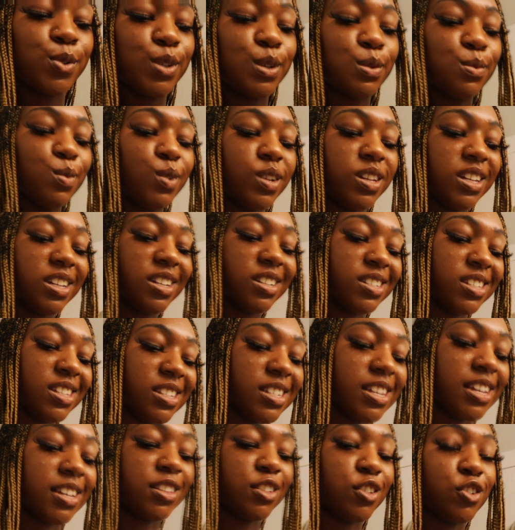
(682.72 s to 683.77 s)
someone needs to
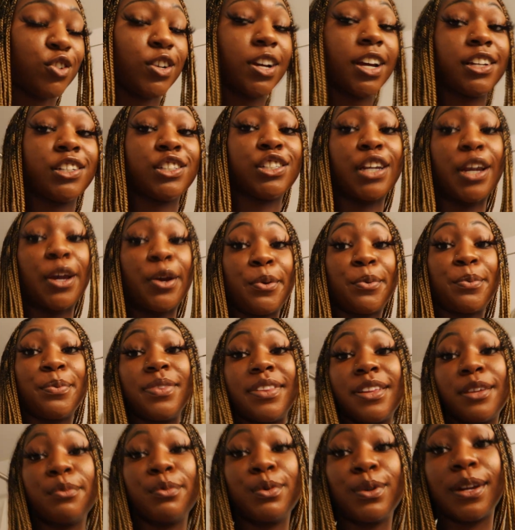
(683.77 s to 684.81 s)
take the trash out.
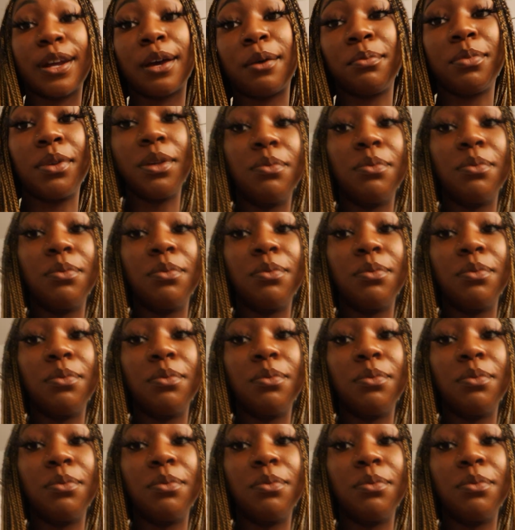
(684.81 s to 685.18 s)
That will not be